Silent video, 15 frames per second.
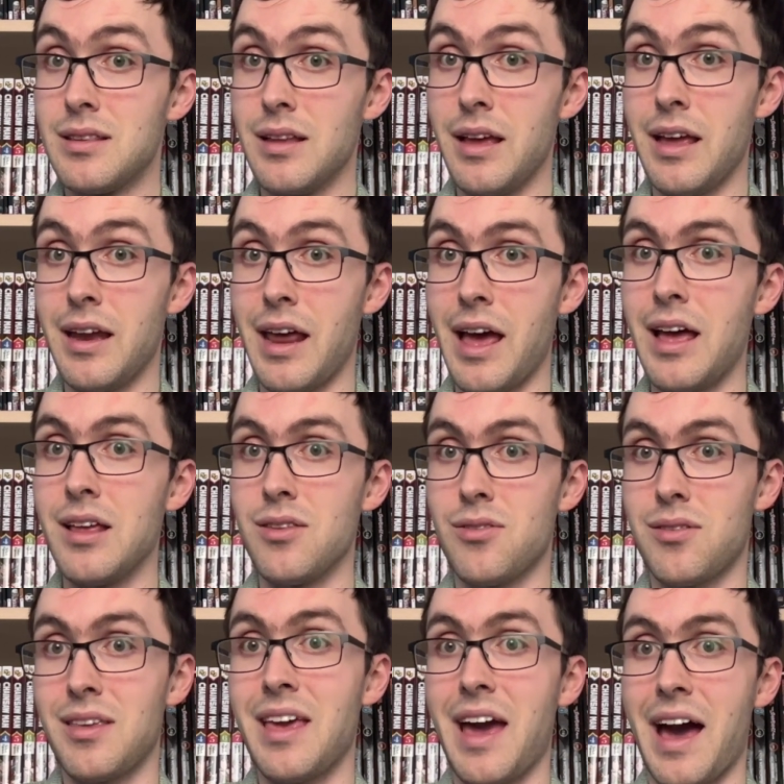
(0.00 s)
it
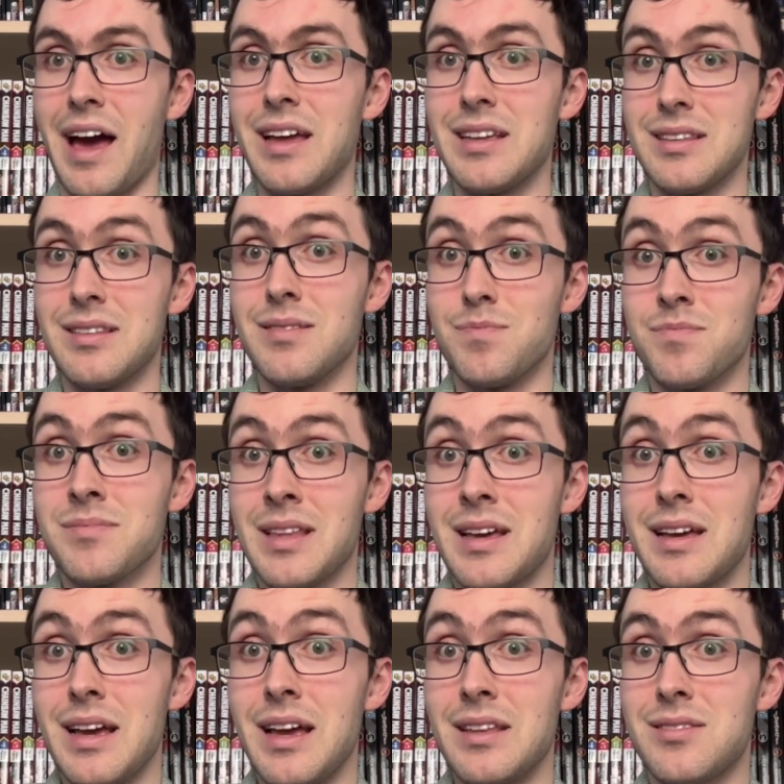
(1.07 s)
ends, yeah,
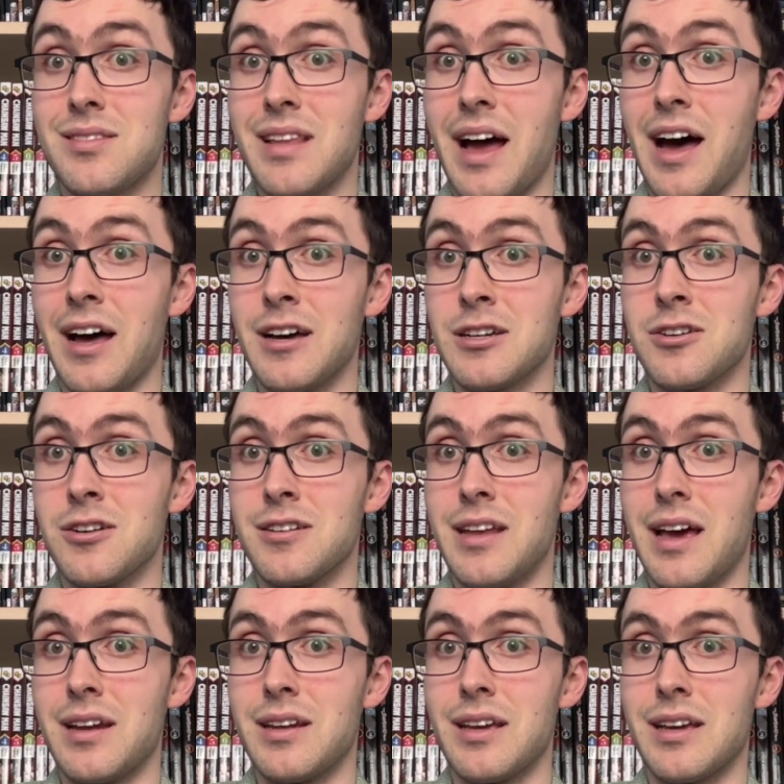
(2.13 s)
it's not a good
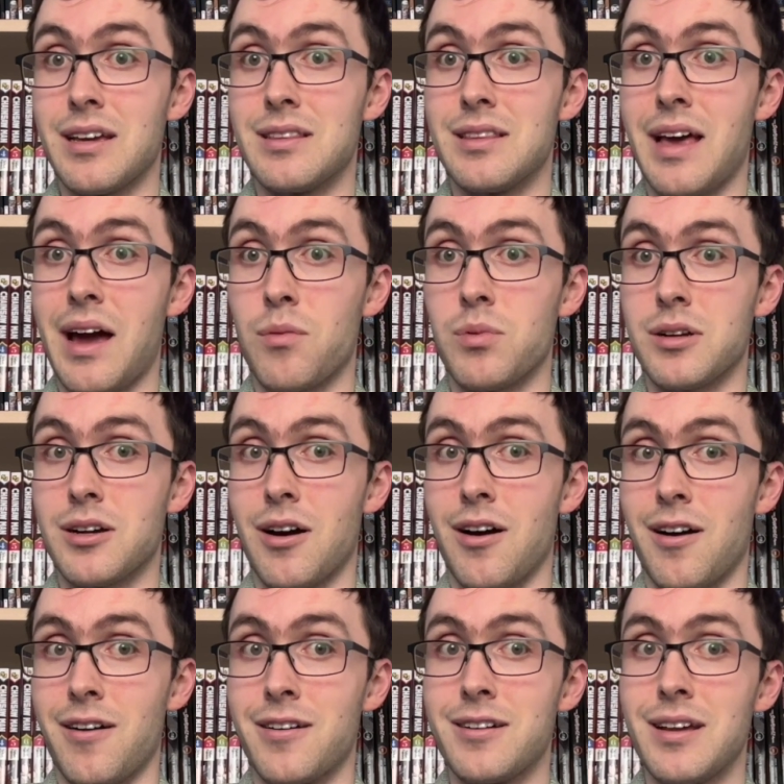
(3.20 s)
ending in that
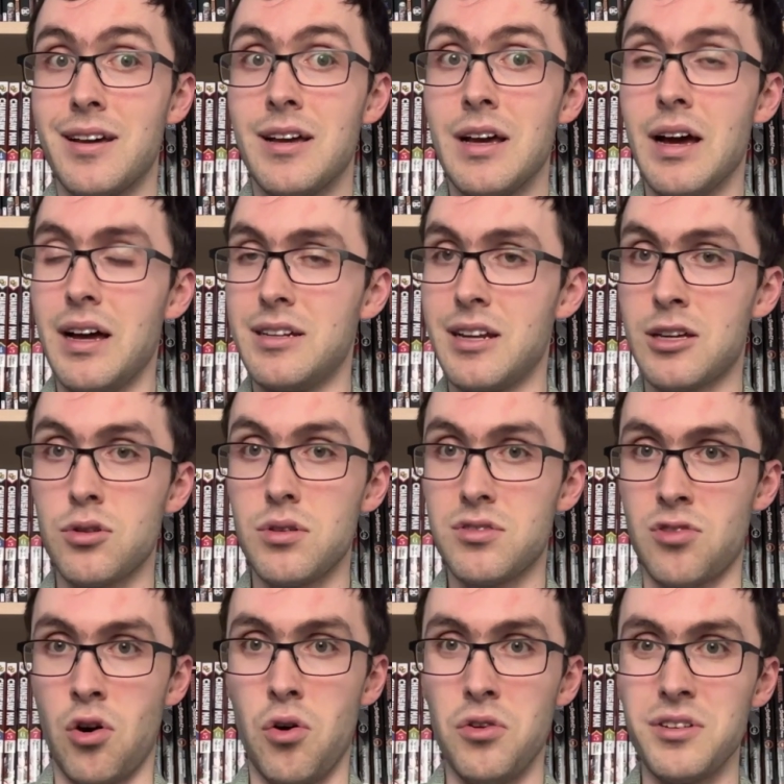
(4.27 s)
regard.
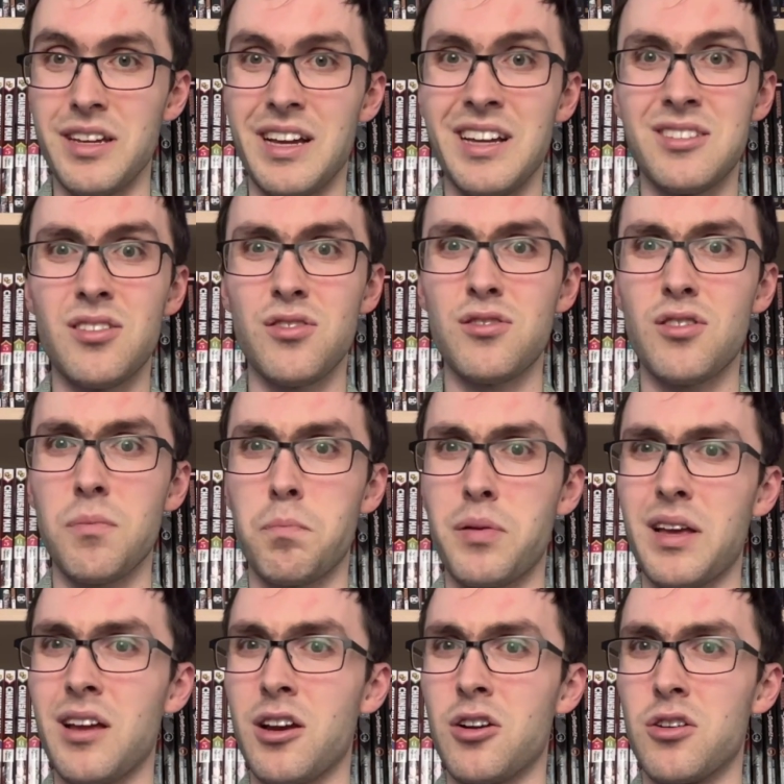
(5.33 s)
Nicholas Hoult, he
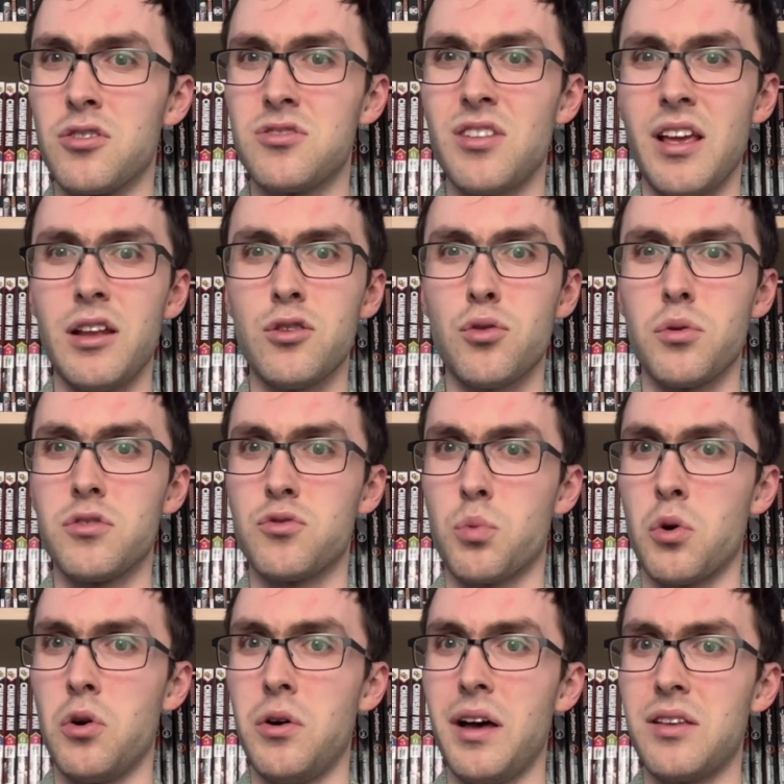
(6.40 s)
disappears into his
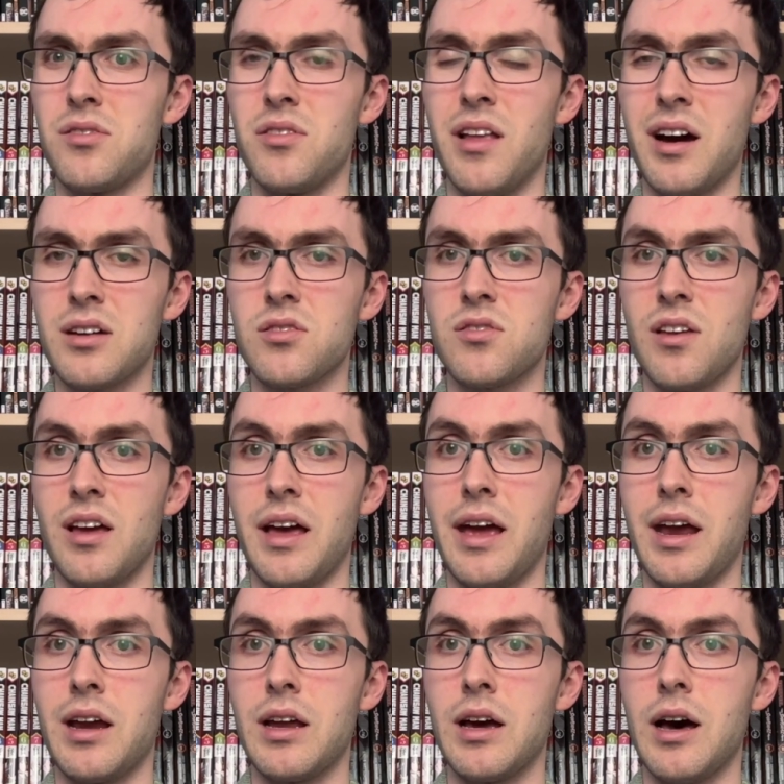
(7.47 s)
role as Nux,
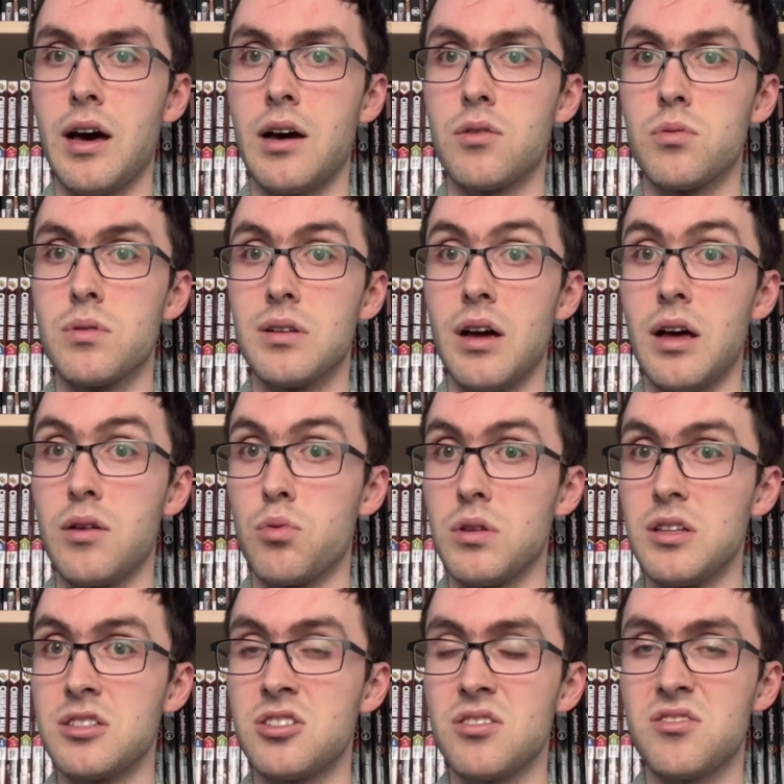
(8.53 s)
a
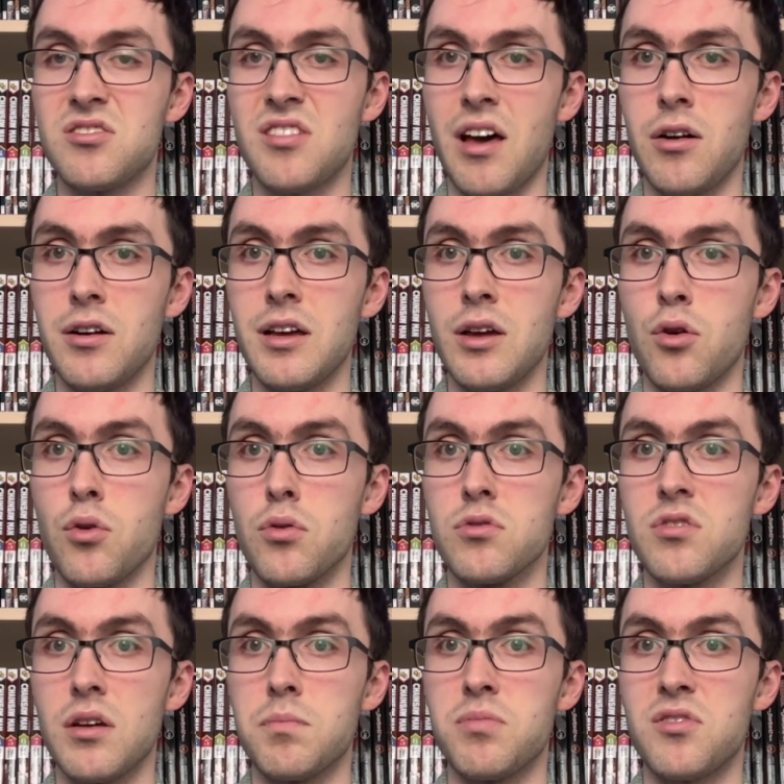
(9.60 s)
religious zealot
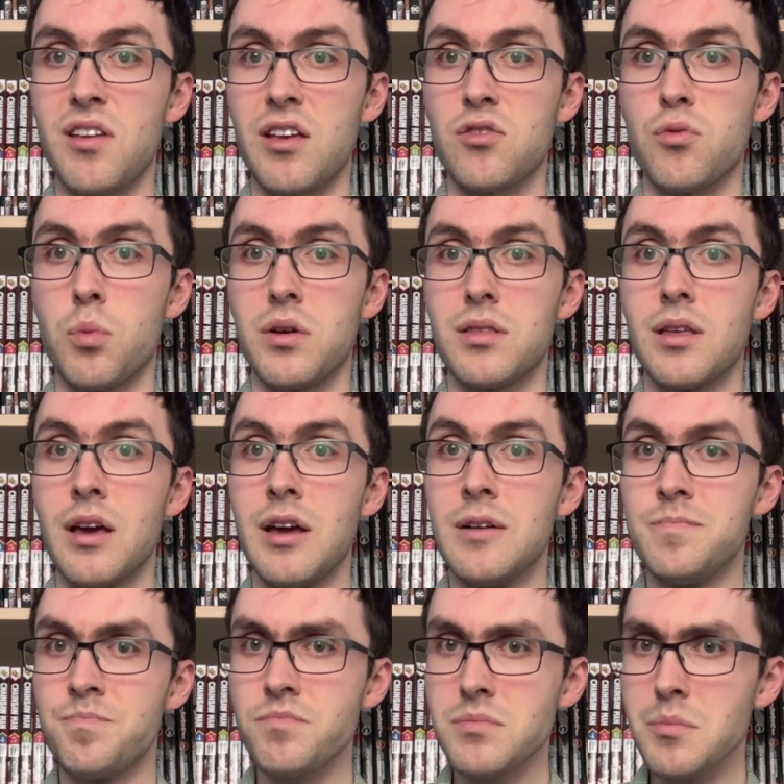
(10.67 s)
who's obsessed with
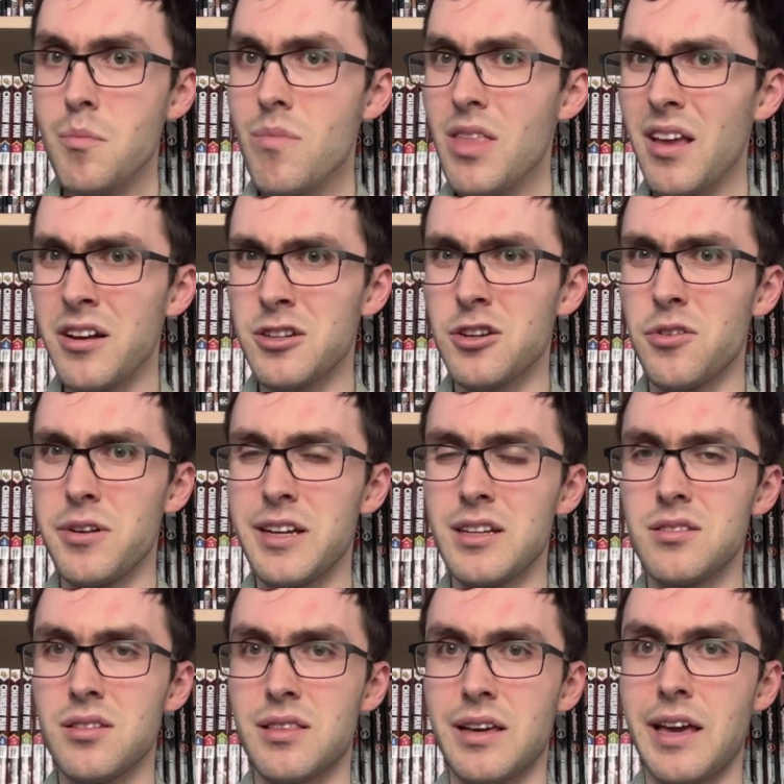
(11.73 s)
going
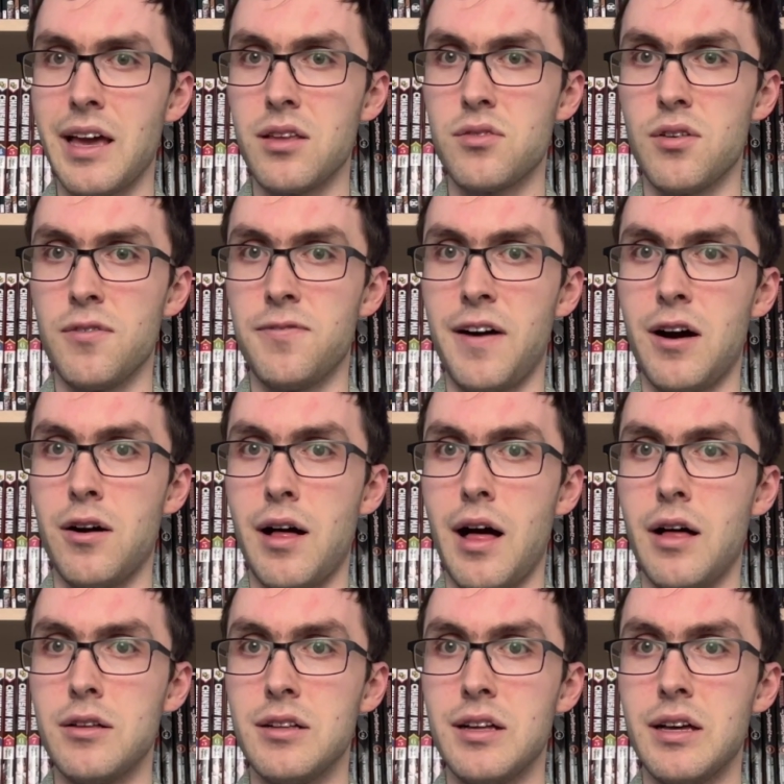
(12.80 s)
into the gates of
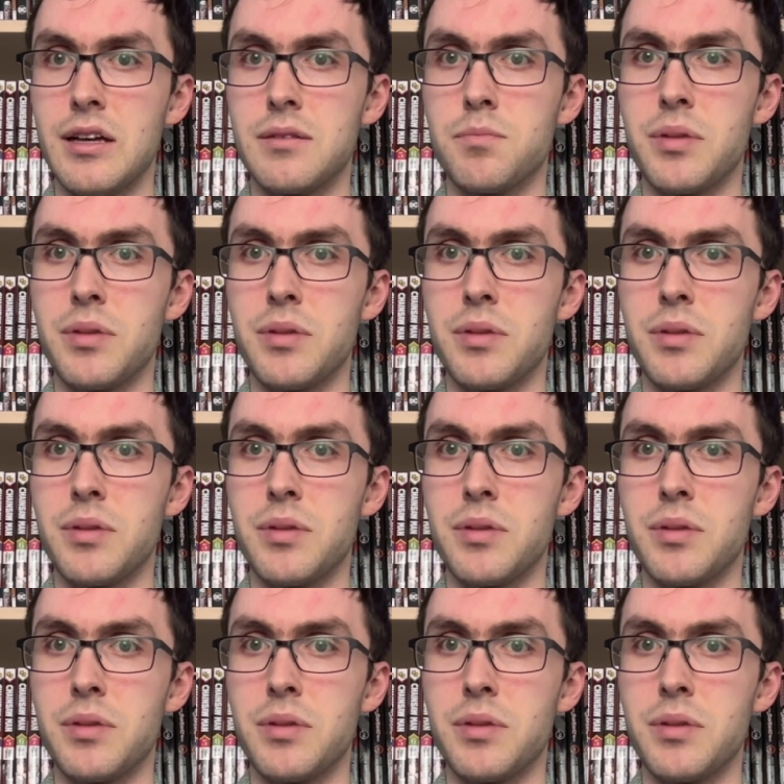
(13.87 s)
Valhalla